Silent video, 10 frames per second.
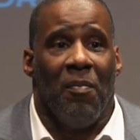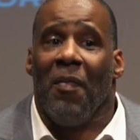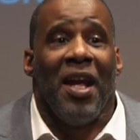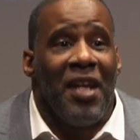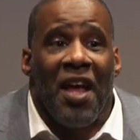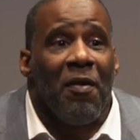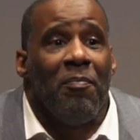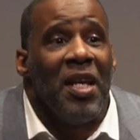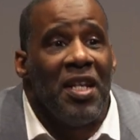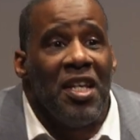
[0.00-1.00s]
might not
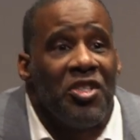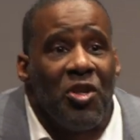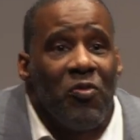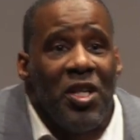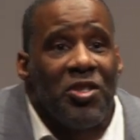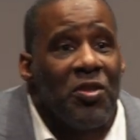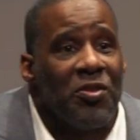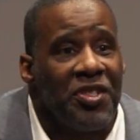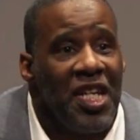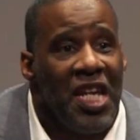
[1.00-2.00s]
have been his
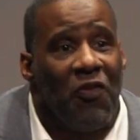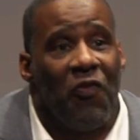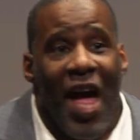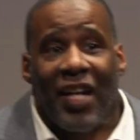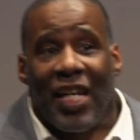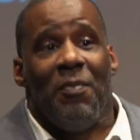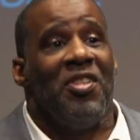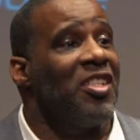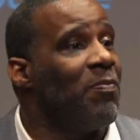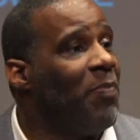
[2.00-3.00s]
original seed. In fact, let me
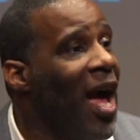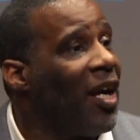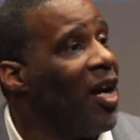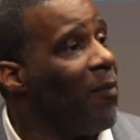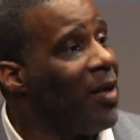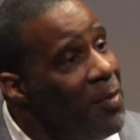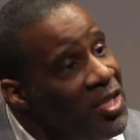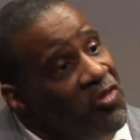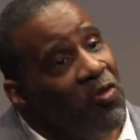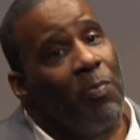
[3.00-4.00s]
just back up. Let me
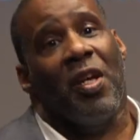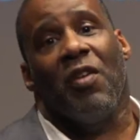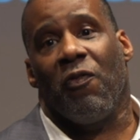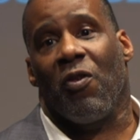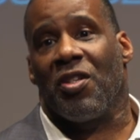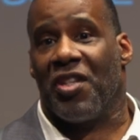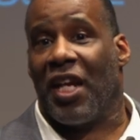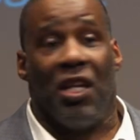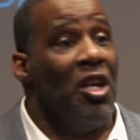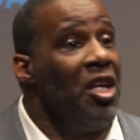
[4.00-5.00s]
just repent for a
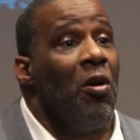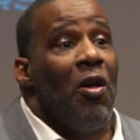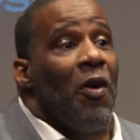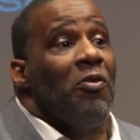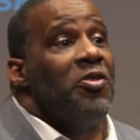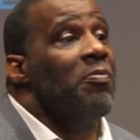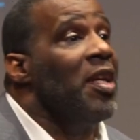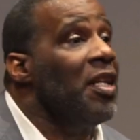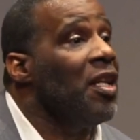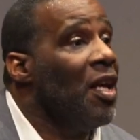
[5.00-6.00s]
second. Those
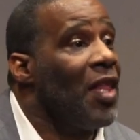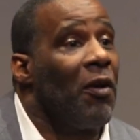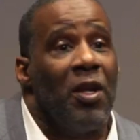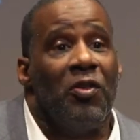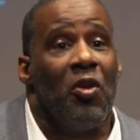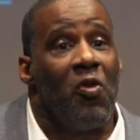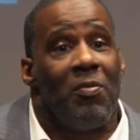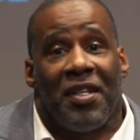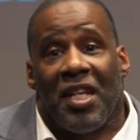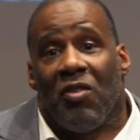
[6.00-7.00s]
men that are in the
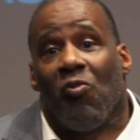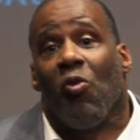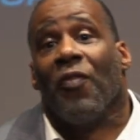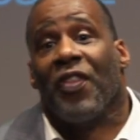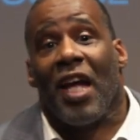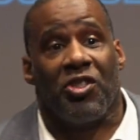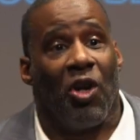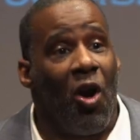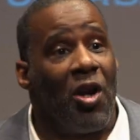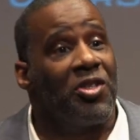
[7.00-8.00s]
room that didn't want that
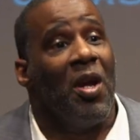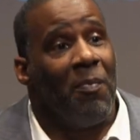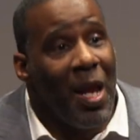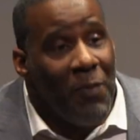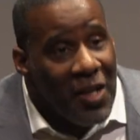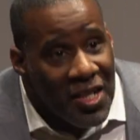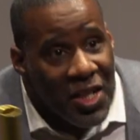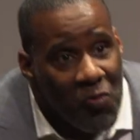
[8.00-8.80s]
charge, maybe because